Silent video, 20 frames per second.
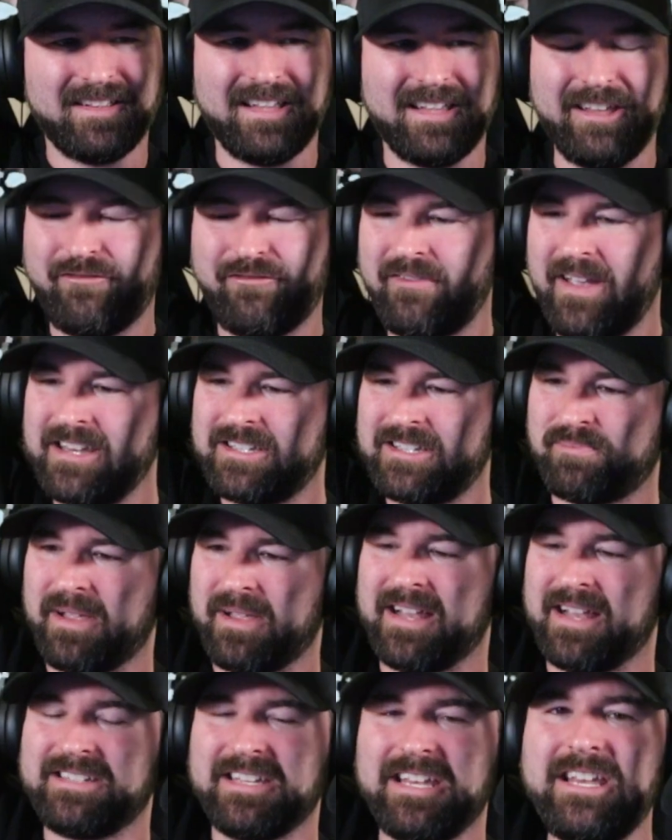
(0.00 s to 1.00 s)
He face
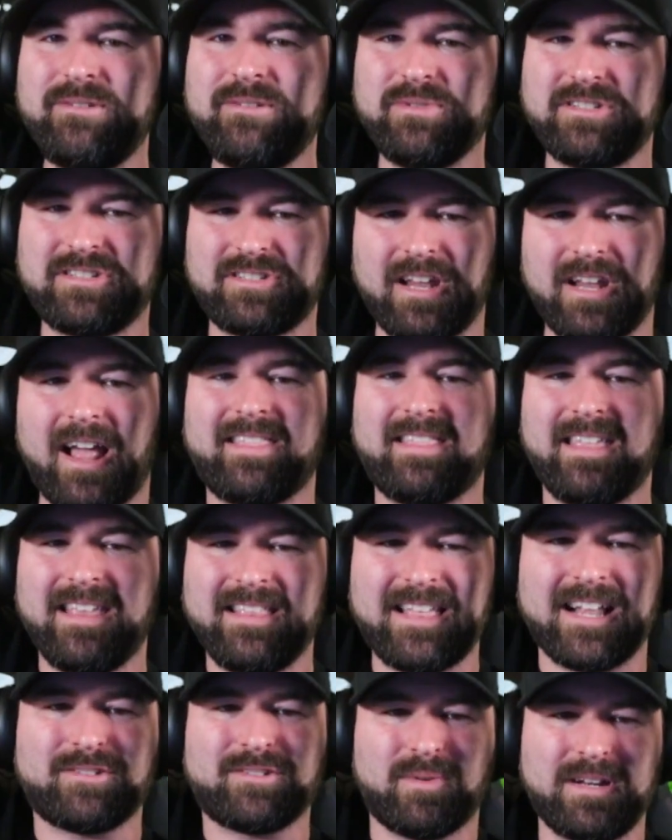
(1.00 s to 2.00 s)
plants. I think
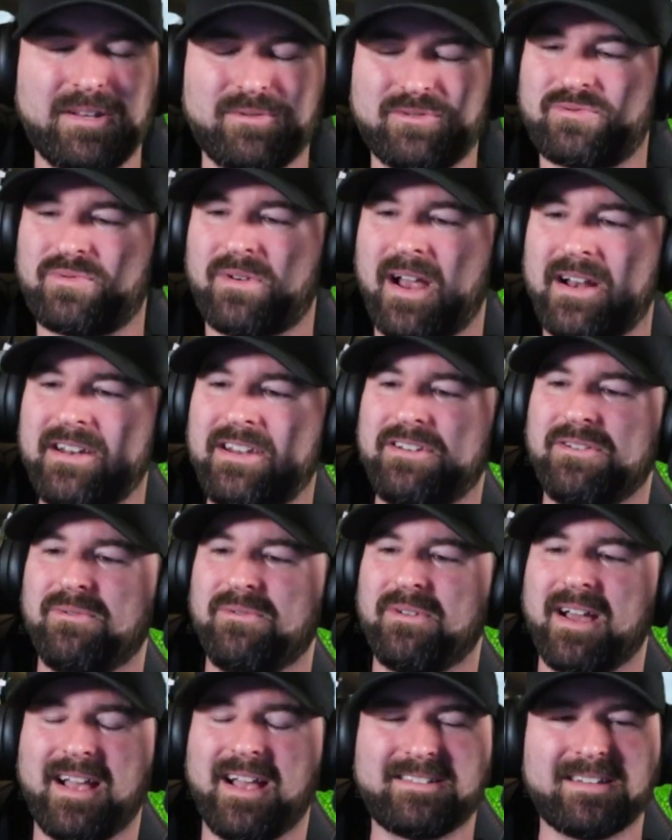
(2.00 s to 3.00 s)
that's what he was trying to do,
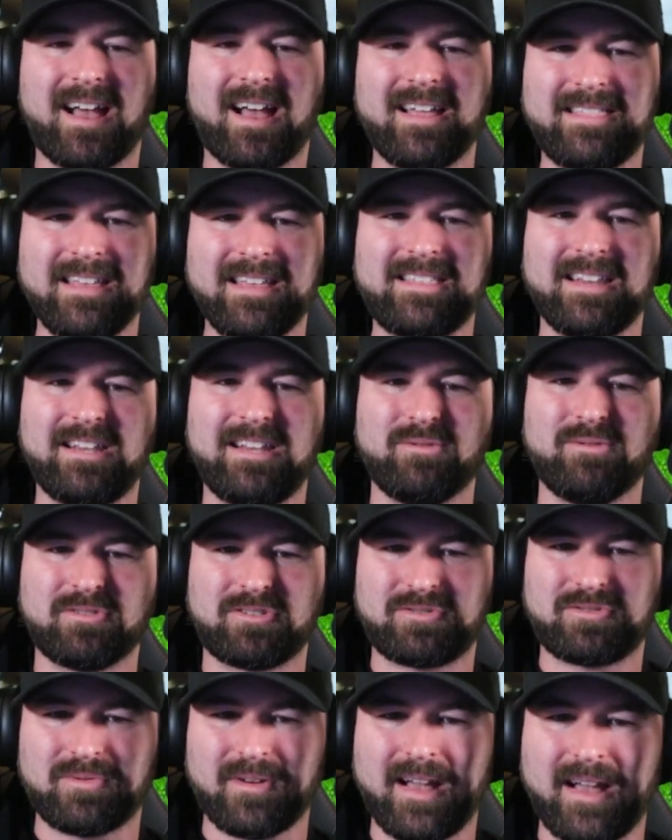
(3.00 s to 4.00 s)
guys. I think that he was
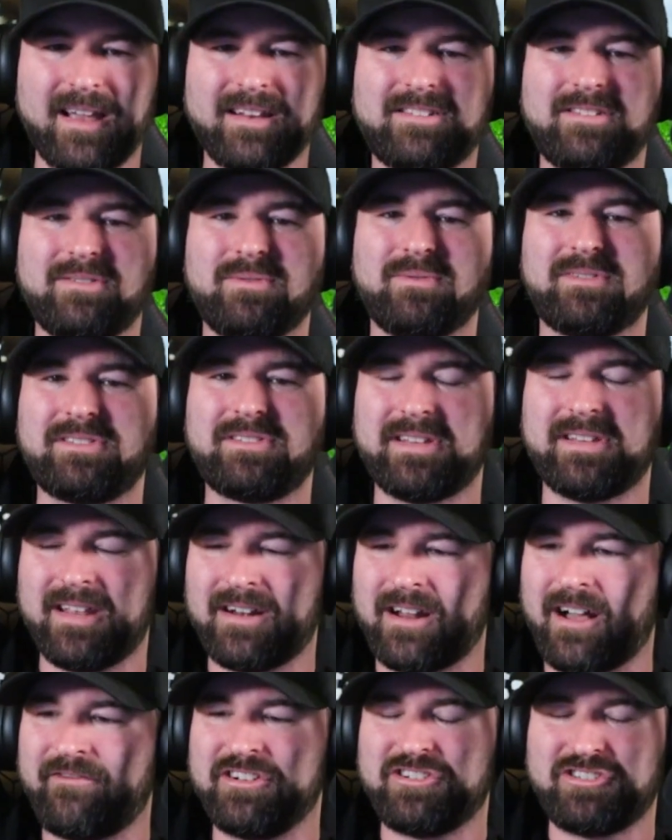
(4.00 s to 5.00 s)
trying to set
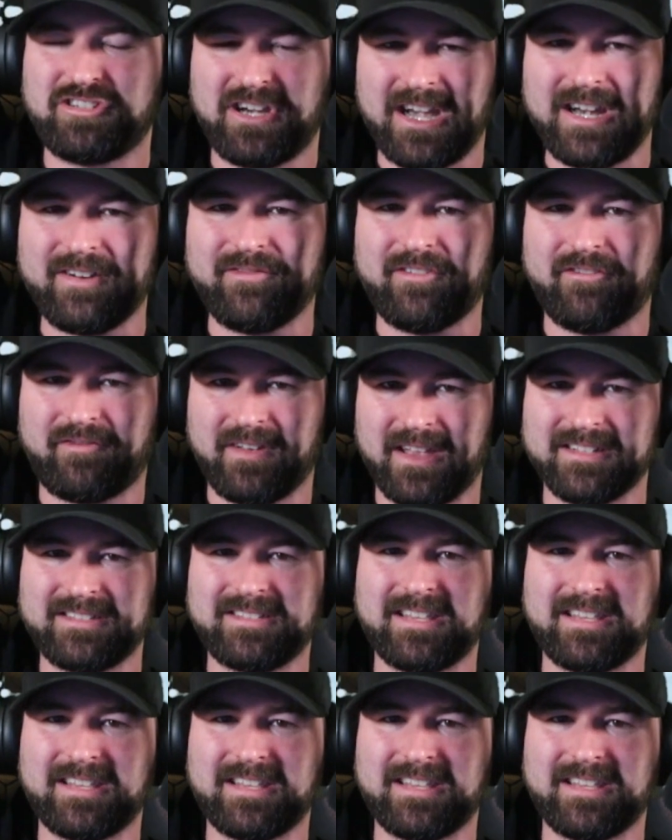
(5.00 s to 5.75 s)
off a chain of events